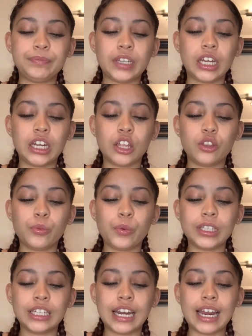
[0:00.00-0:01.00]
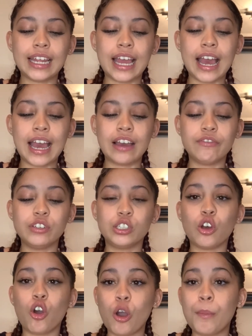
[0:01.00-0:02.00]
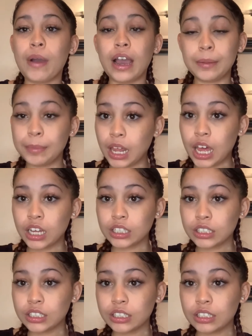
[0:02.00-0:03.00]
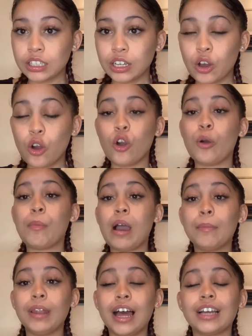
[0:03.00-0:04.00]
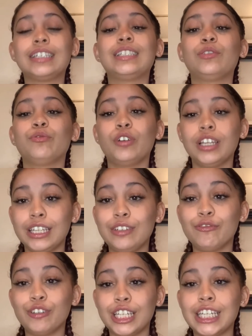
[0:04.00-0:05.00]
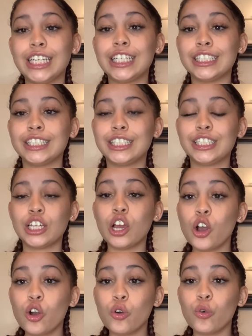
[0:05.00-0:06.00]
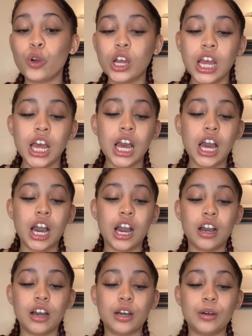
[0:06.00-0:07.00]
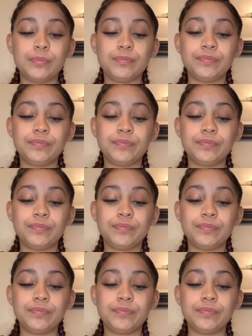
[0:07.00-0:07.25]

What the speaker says: Another one that I have is On My Block. On My Block is a really, really good show. I